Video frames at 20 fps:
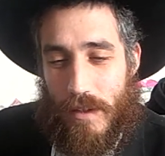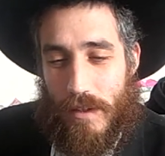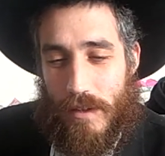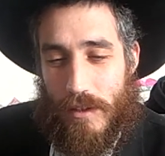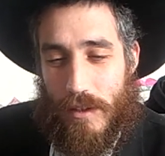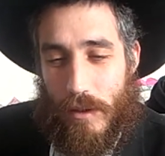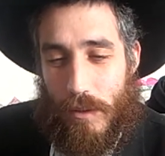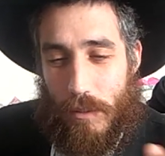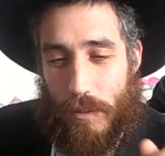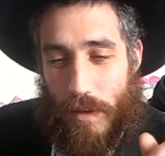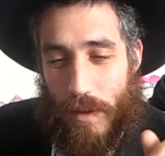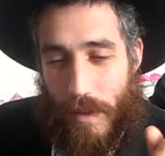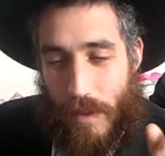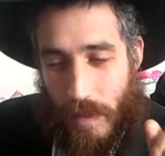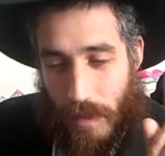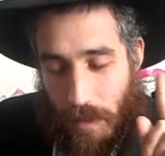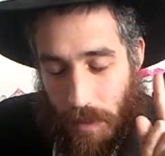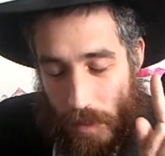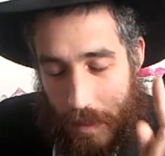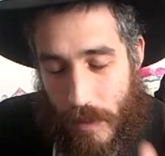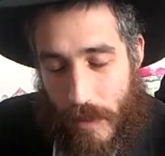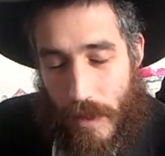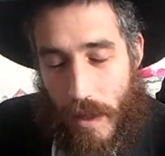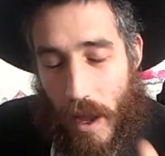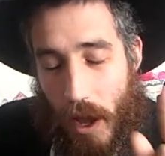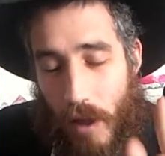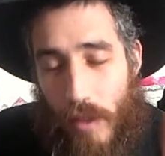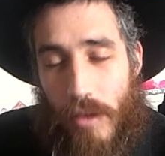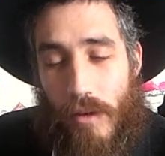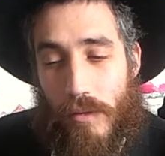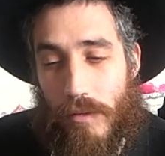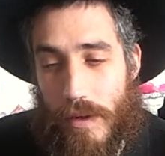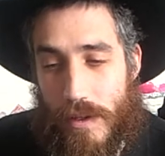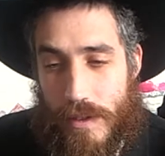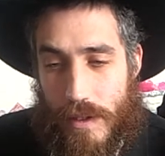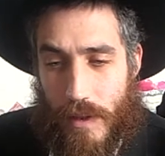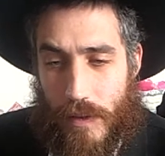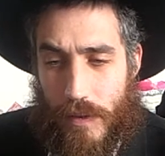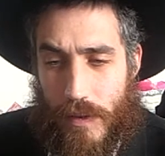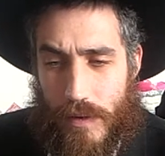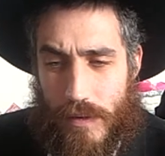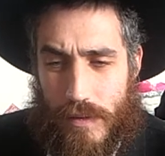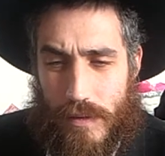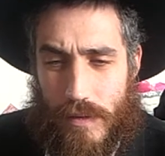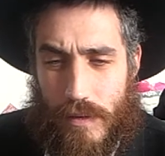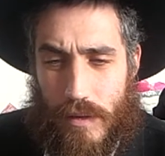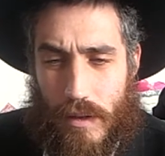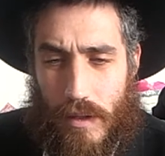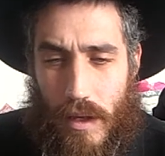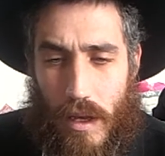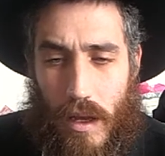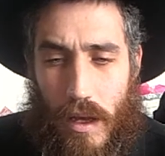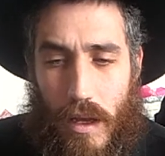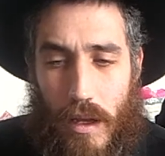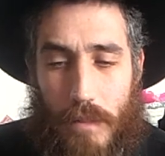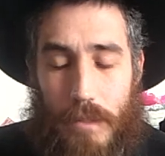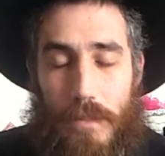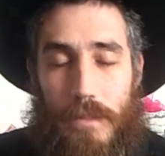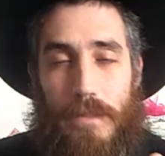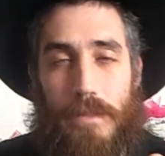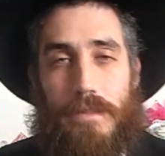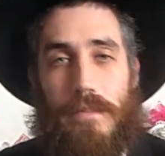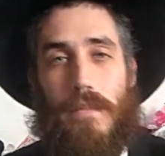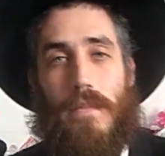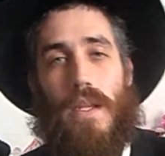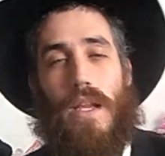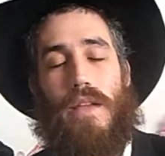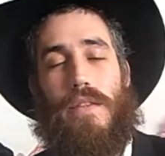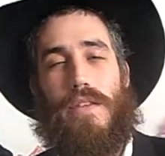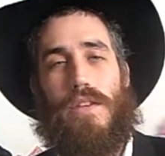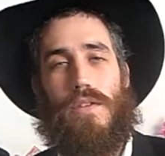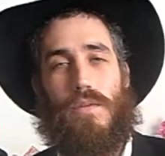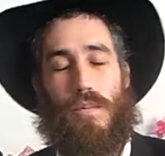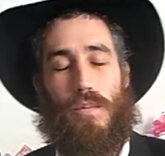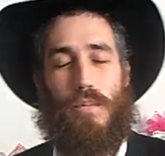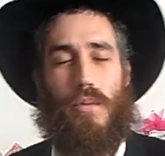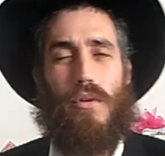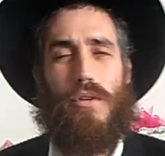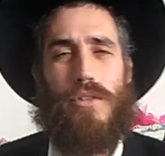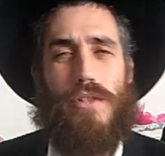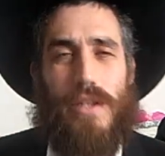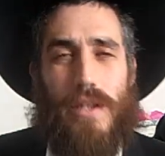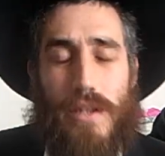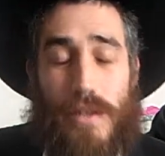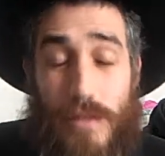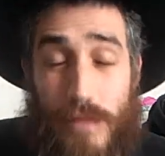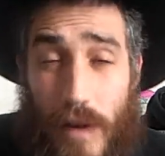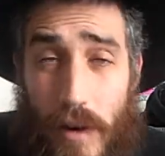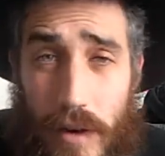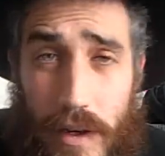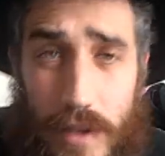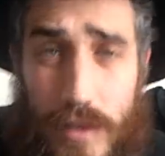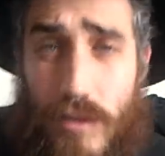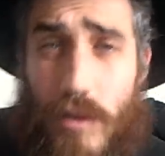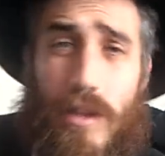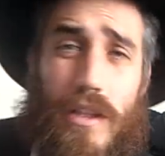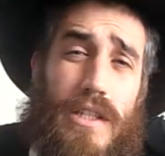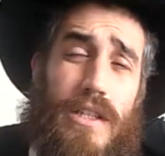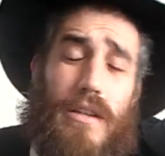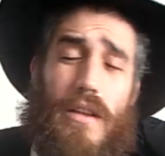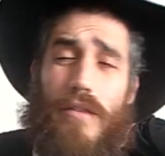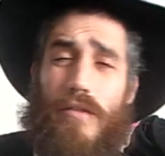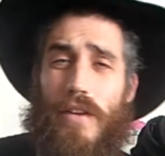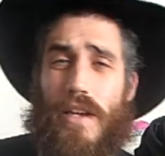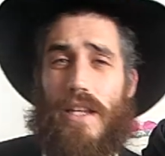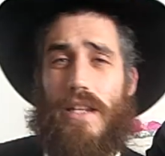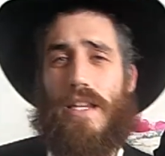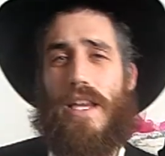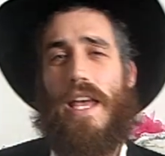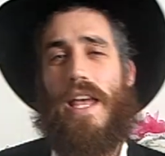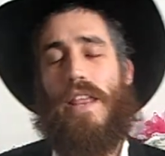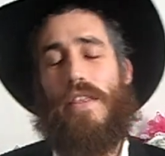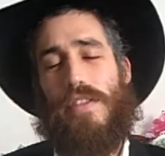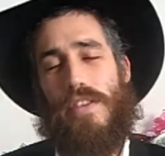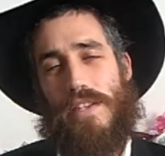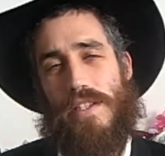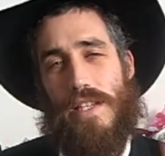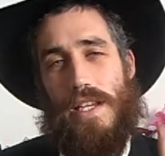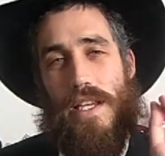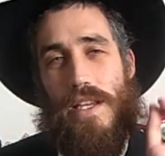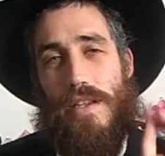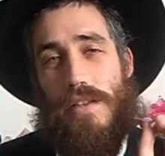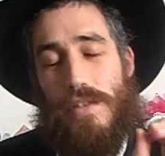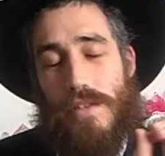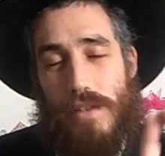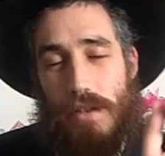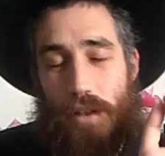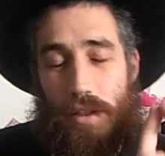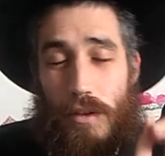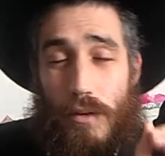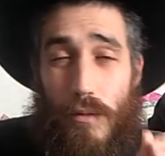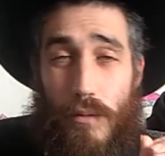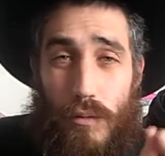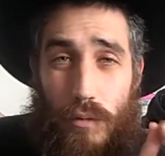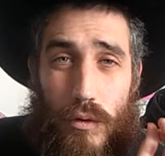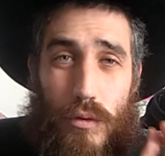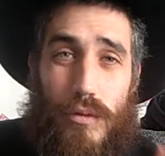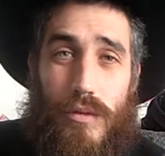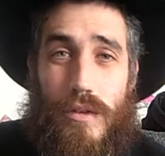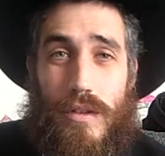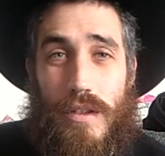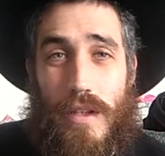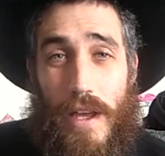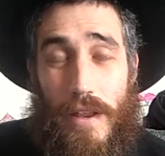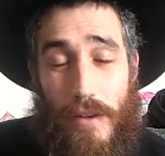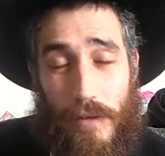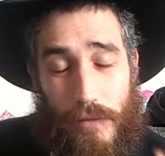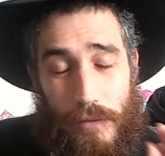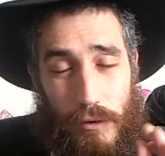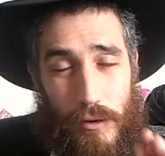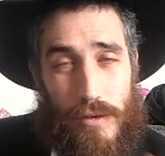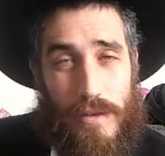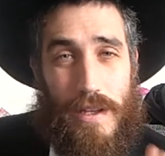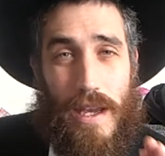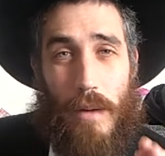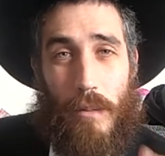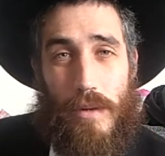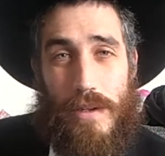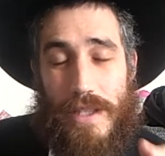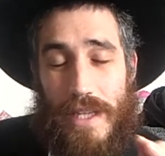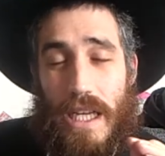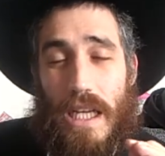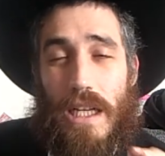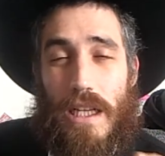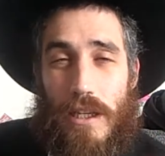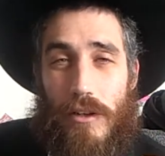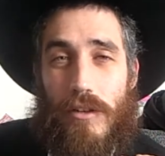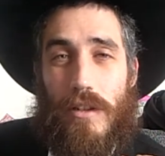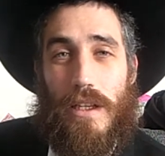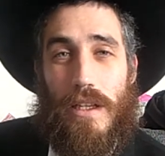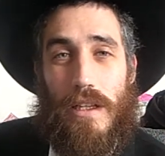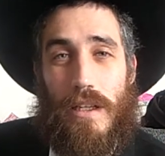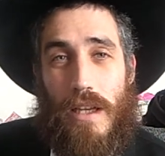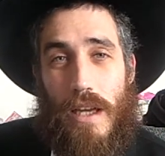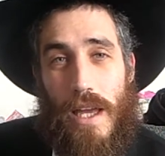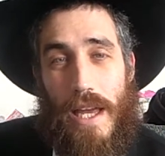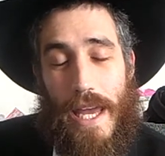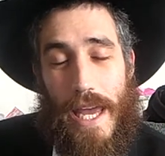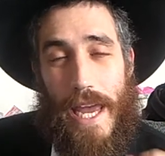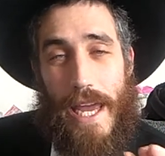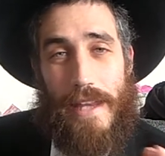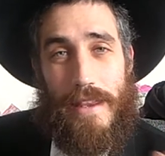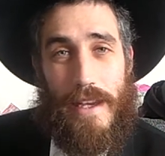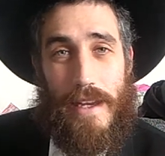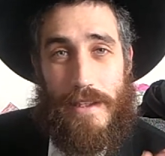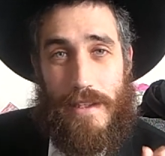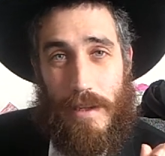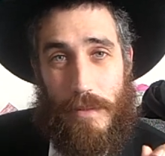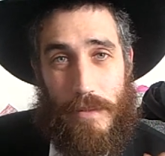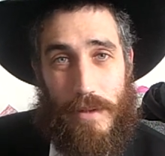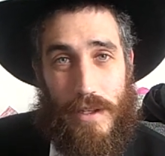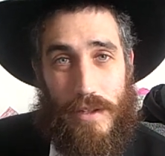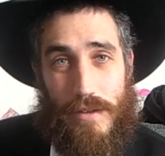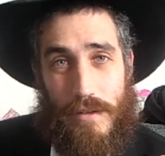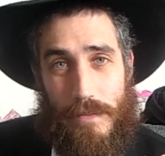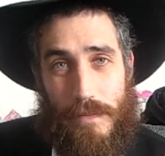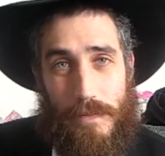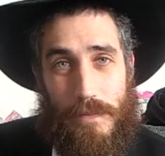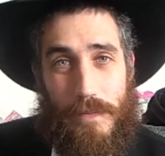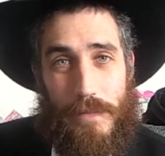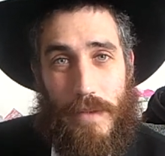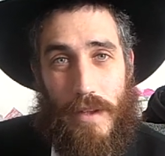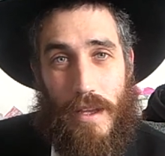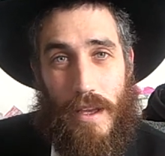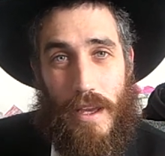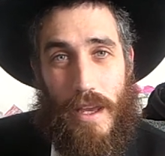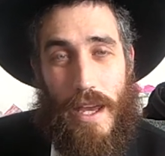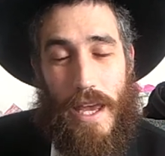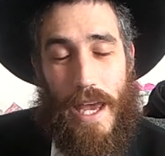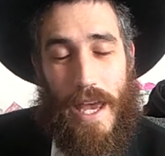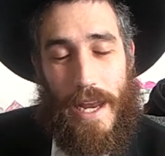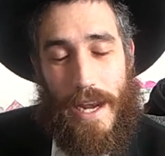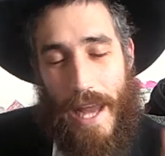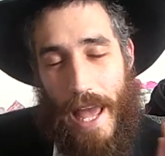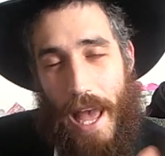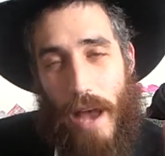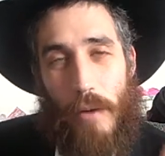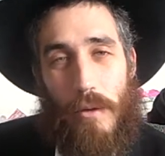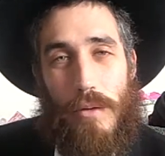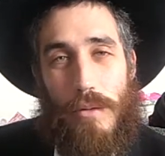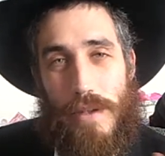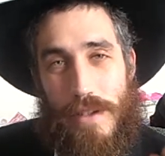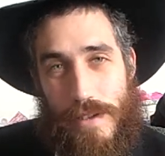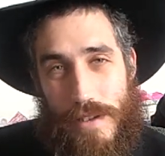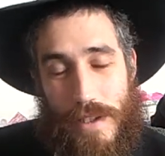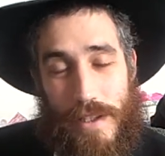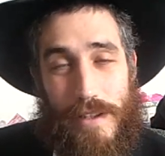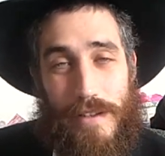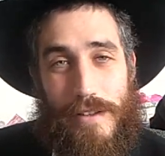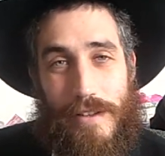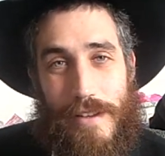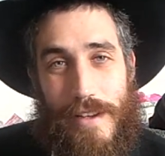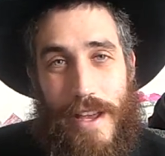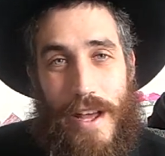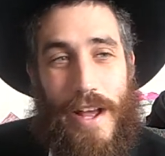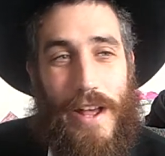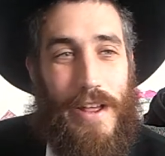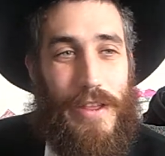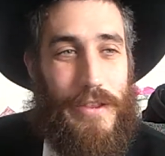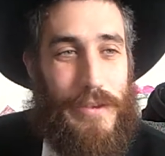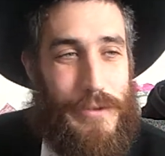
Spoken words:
so the other reason that this portion is very historically significant. This is the root and the first time we see clearly anti-Semitism. And how do we see it? The